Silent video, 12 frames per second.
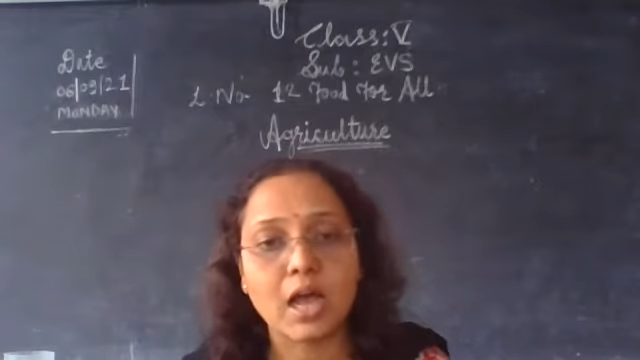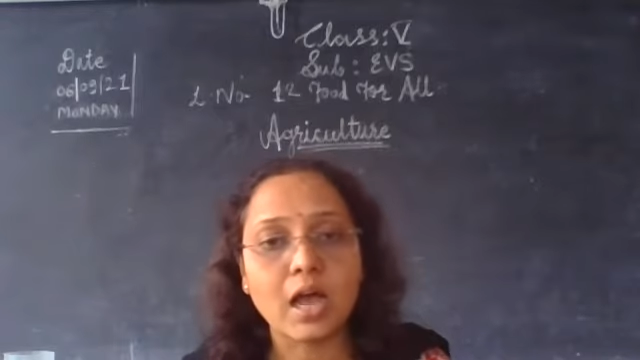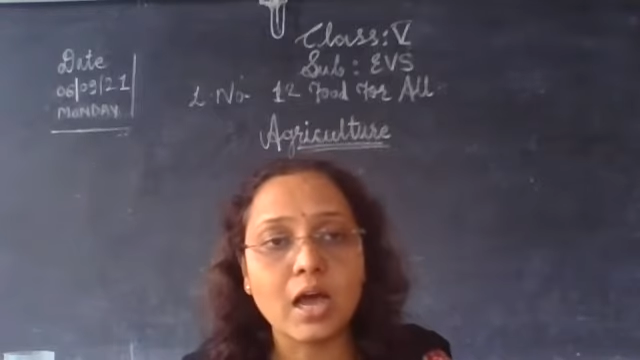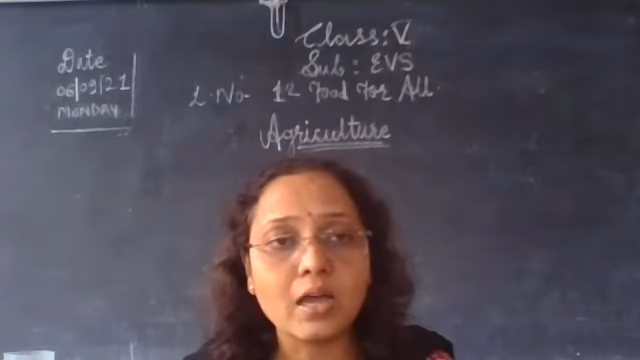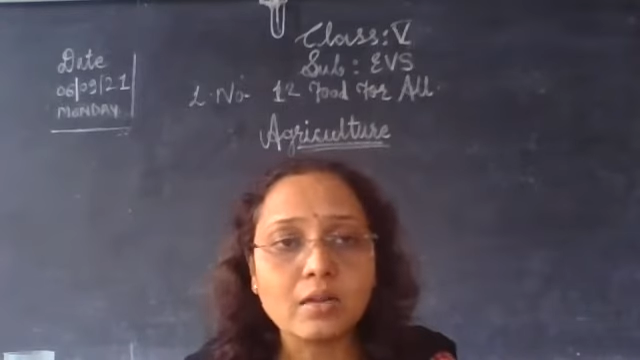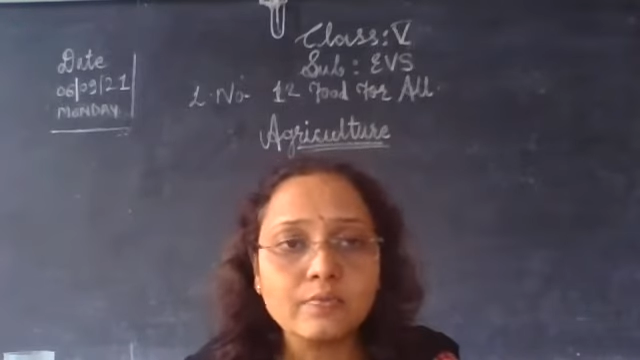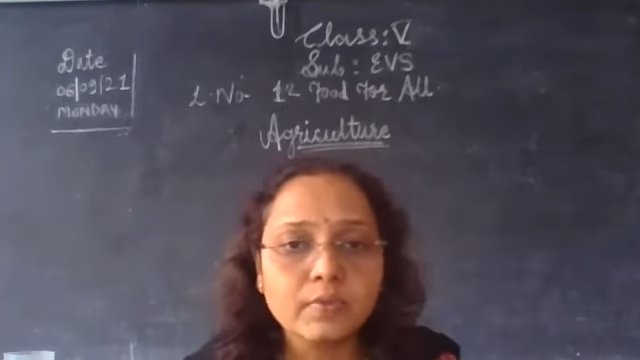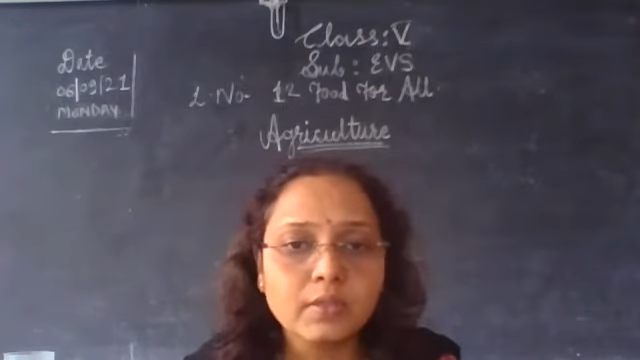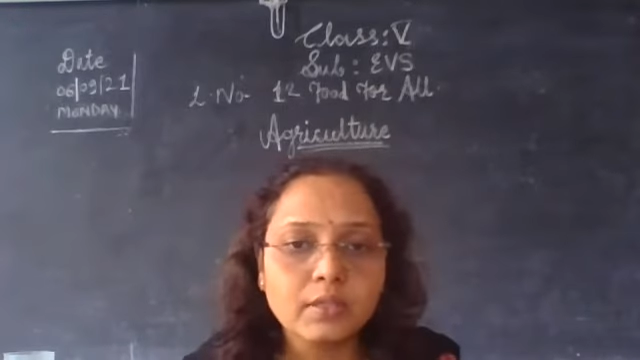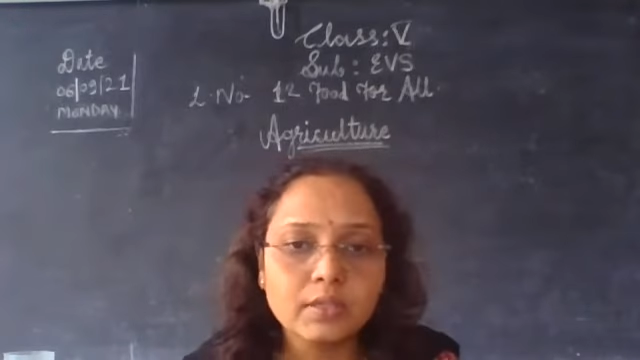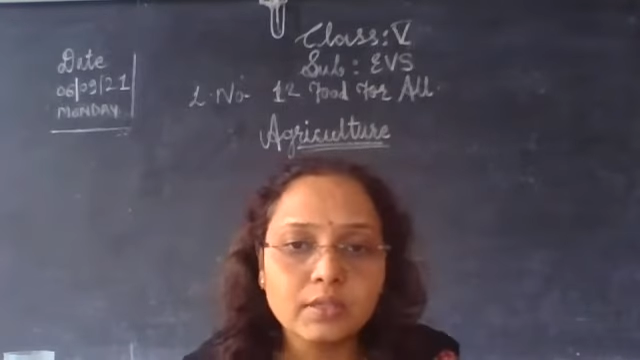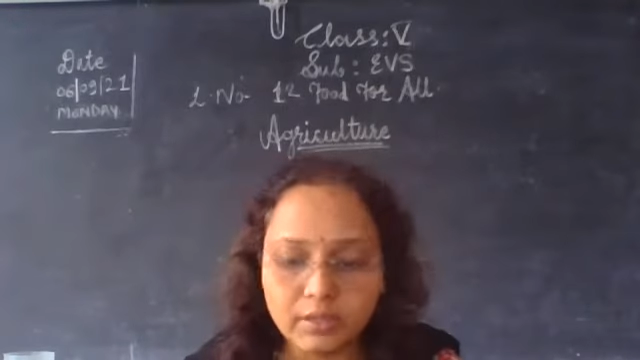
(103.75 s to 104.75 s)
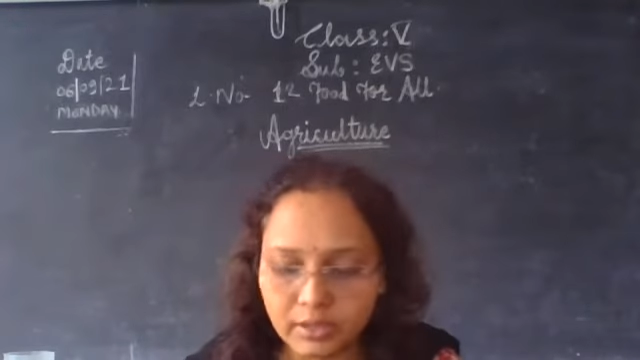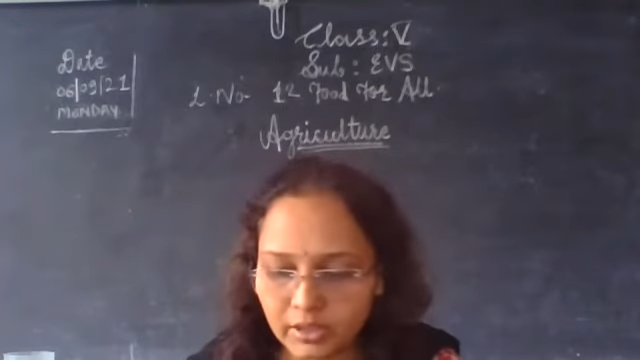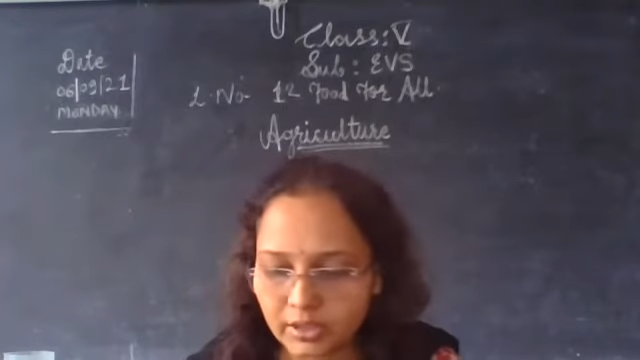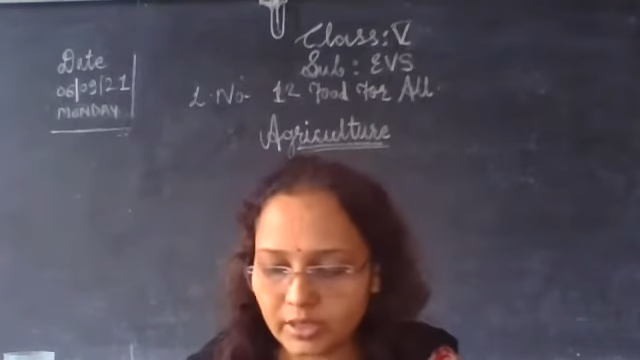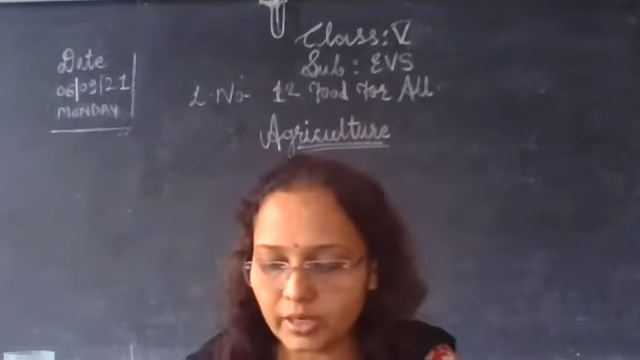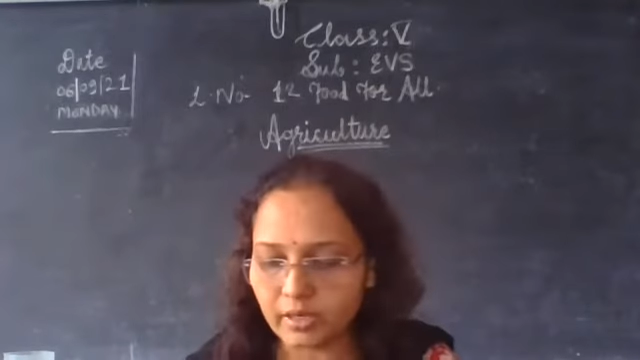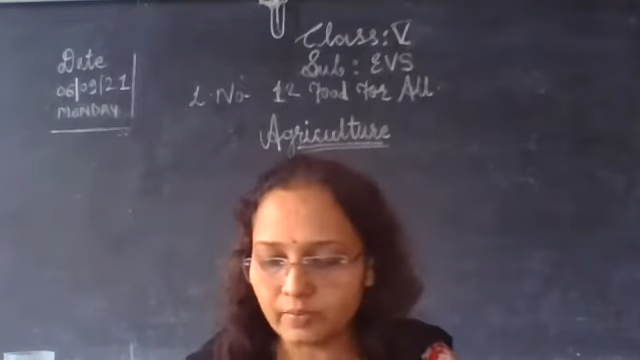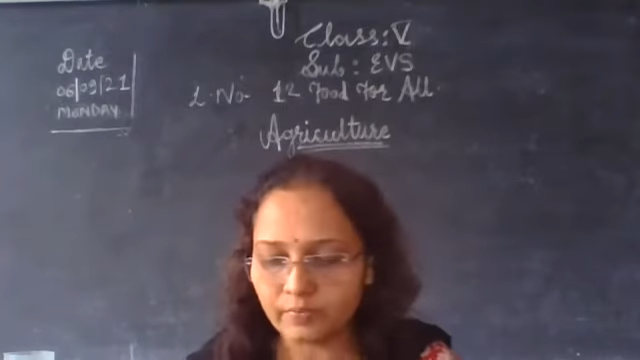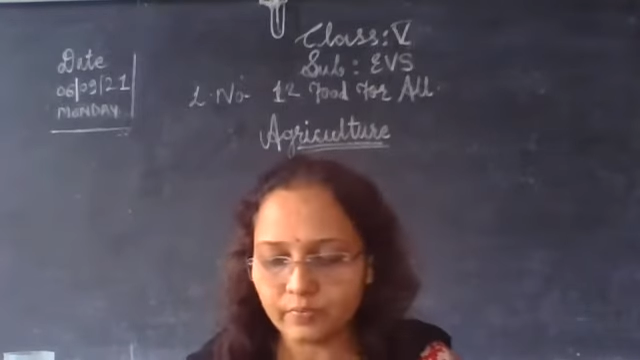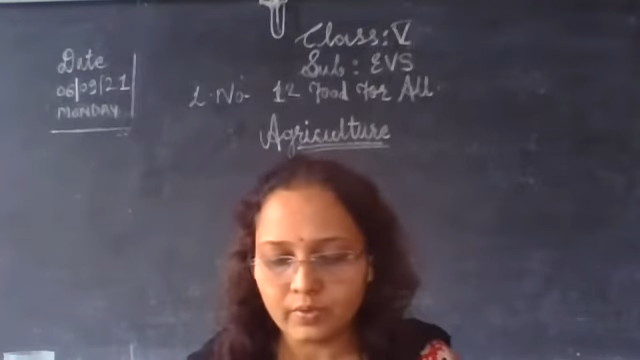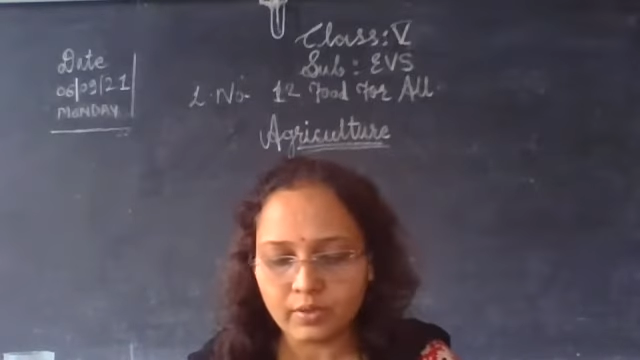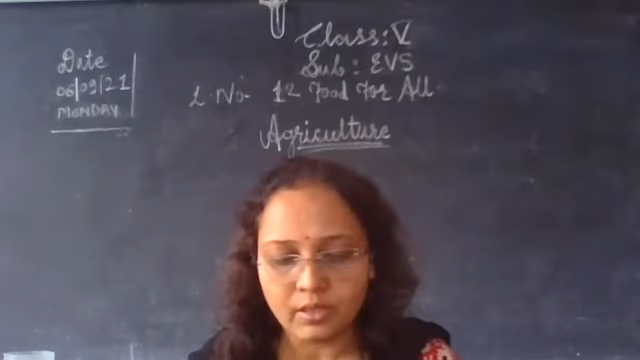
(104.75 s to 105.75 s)
are
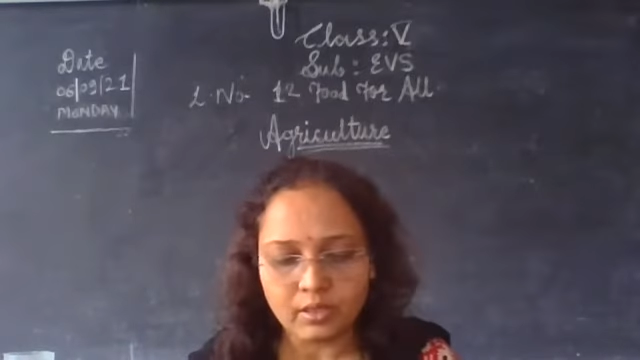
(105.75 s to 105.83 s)
needed.